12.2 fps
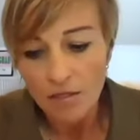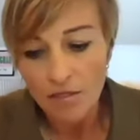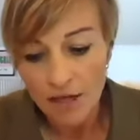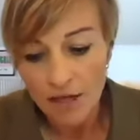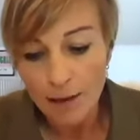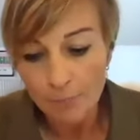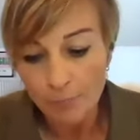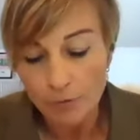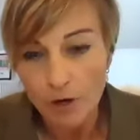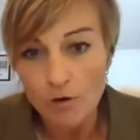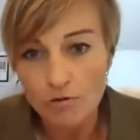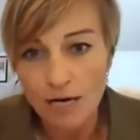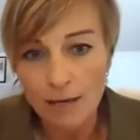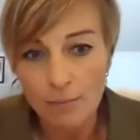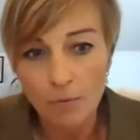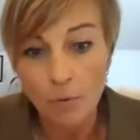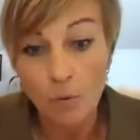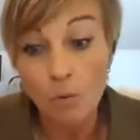that
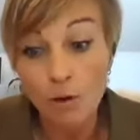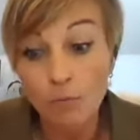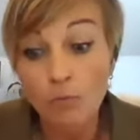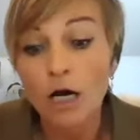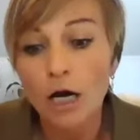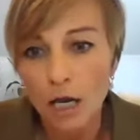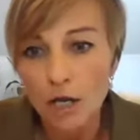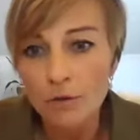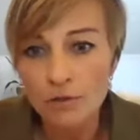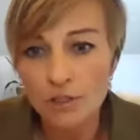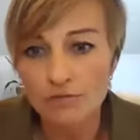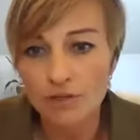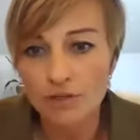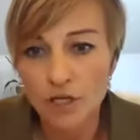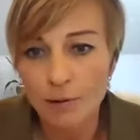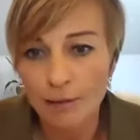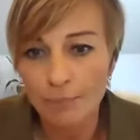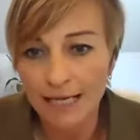programme will close for
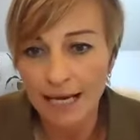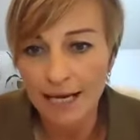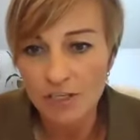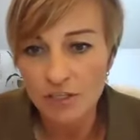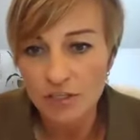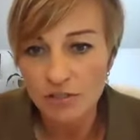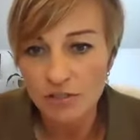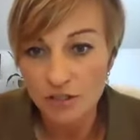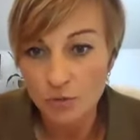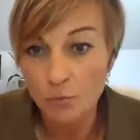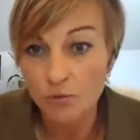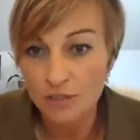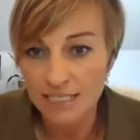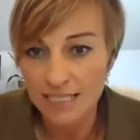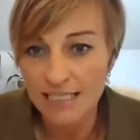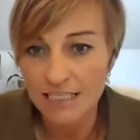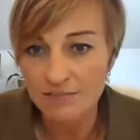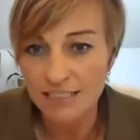new applications towards the
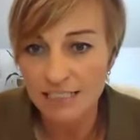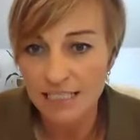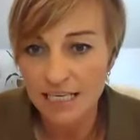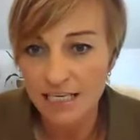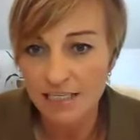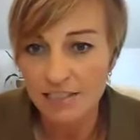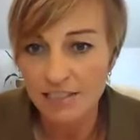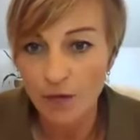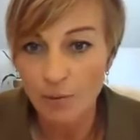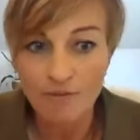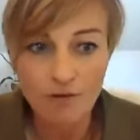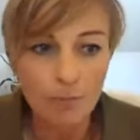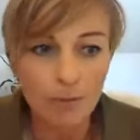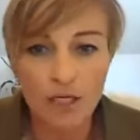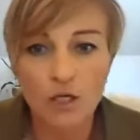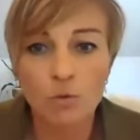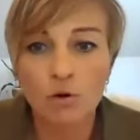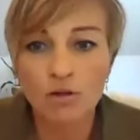end of this year. So
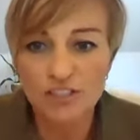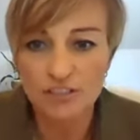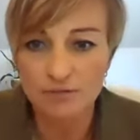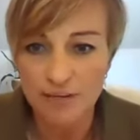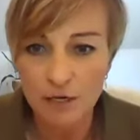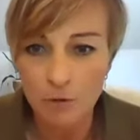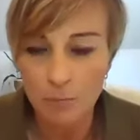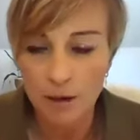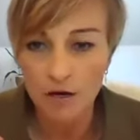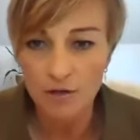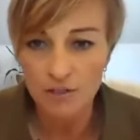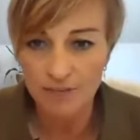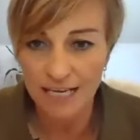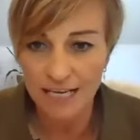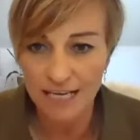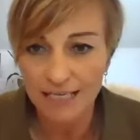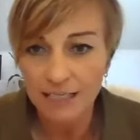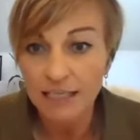everybody who wants to feel part of
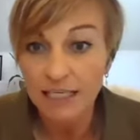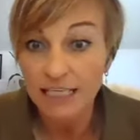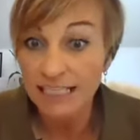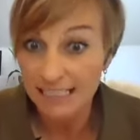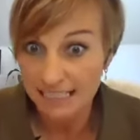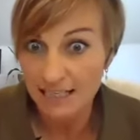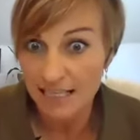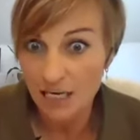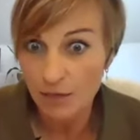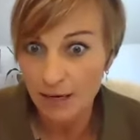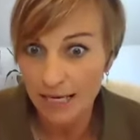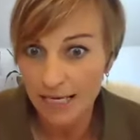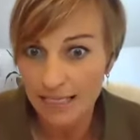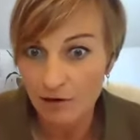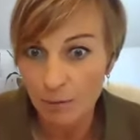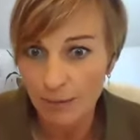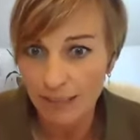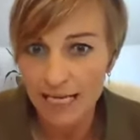that needs to think about getting their
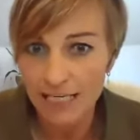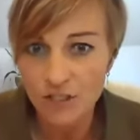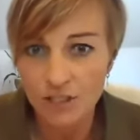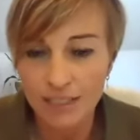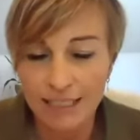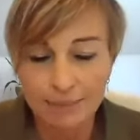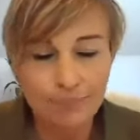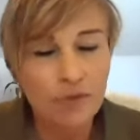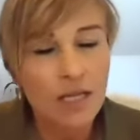application in.